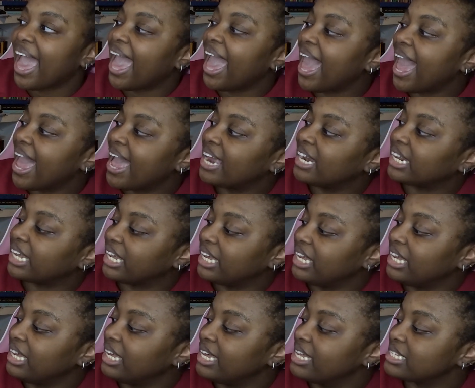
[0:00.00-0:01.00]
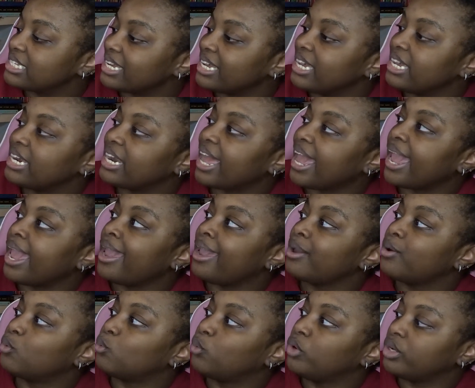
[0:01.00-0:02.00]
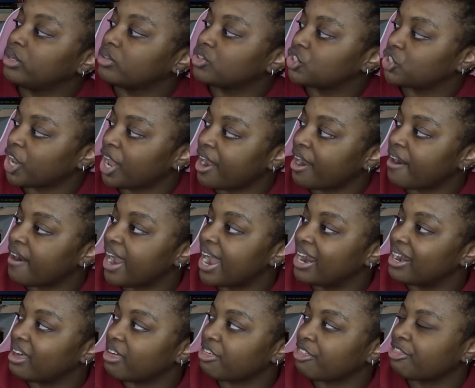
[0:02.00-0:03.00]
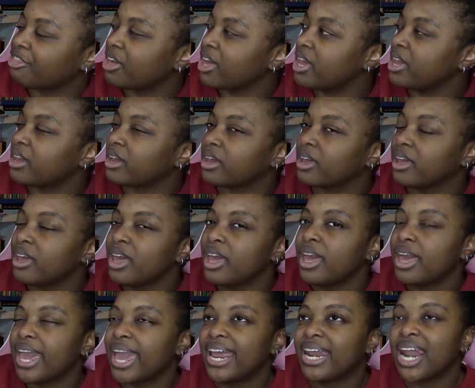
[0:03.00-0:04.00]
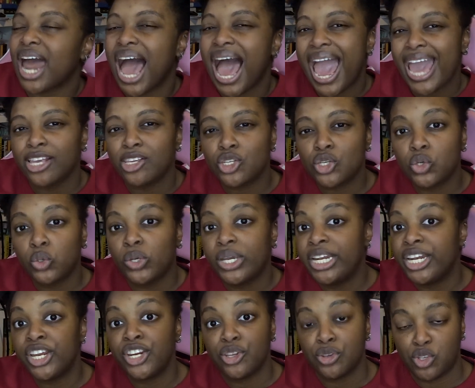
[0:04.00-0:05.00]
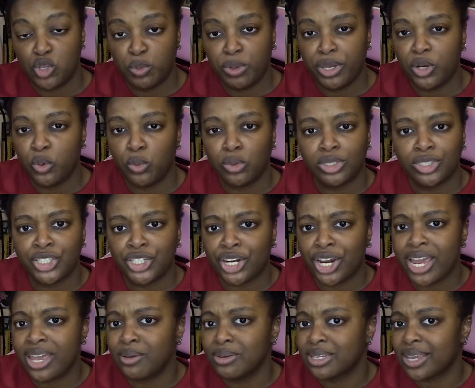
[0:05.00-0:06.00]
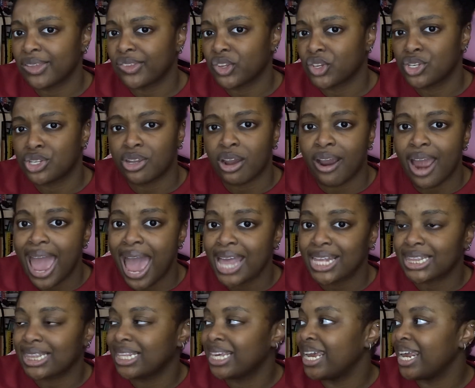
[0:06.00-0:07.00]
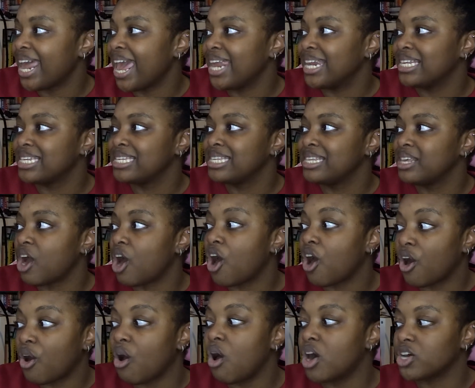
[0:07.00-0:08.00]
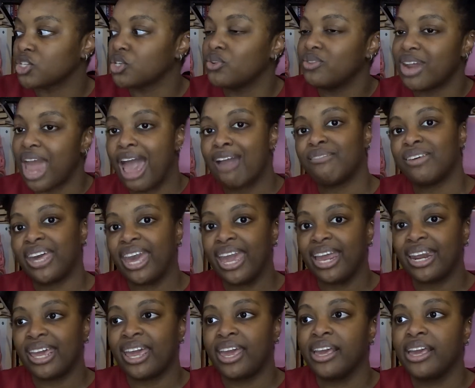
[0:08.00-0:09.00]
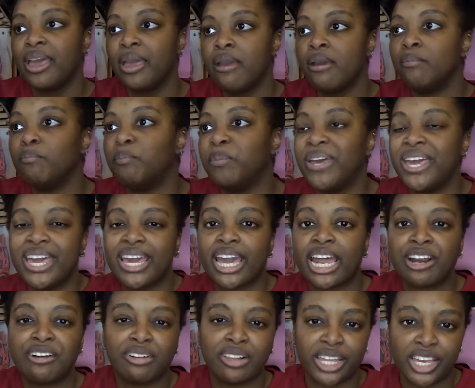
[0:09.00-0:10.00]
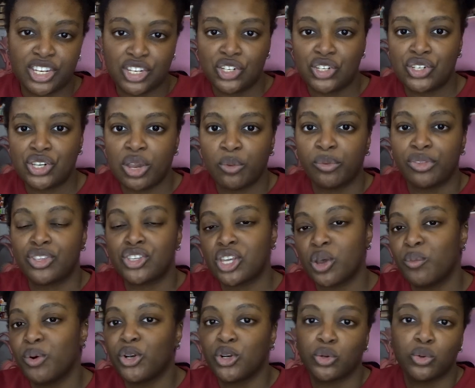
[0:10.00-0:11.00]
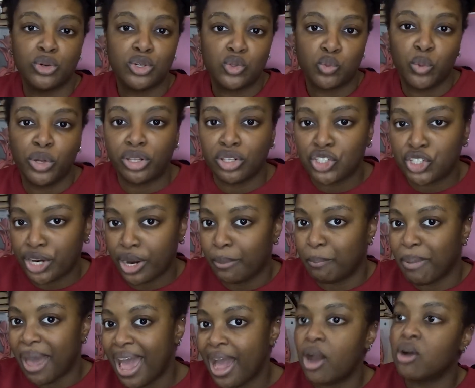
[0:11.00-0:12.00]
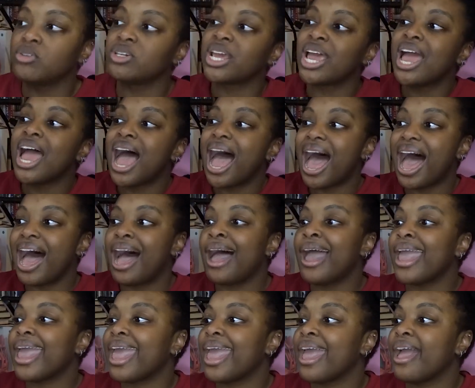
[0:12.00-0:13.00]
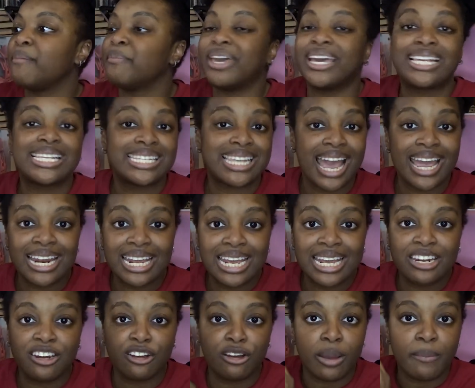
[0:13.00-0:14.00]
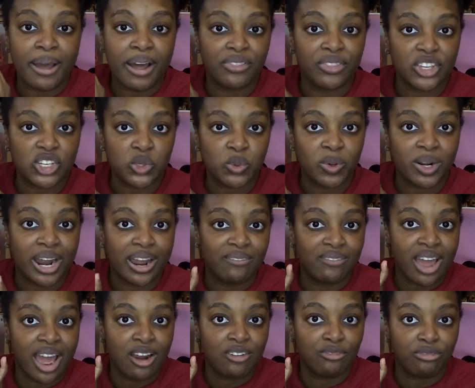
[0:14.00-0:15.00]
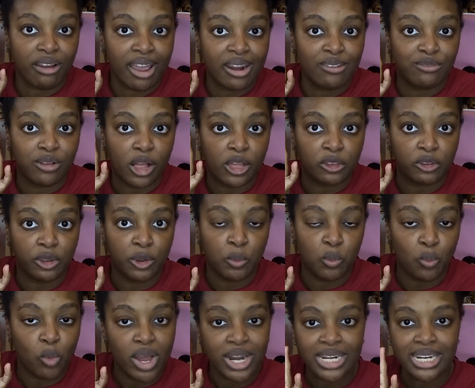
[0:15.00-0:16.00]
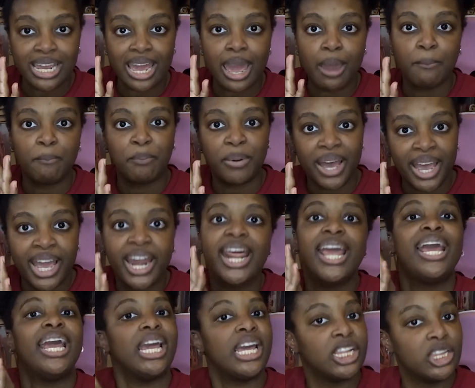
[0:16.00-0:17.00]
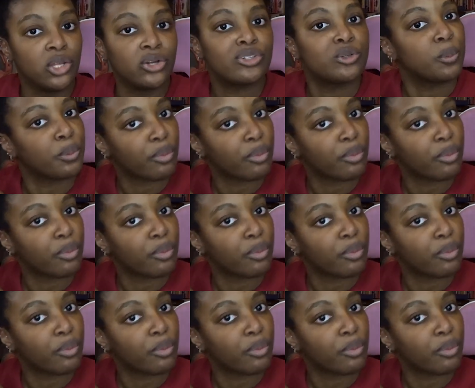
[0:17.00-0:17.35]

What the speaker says: and he is in a wheelchair, and I think in high school he didn't used to be in a wheelchair, he was like this star athlete, and it's her also navigating being in a relationship with someone who is wheelchair bound. I am excited about this one. I've not read volume one yet, but it looked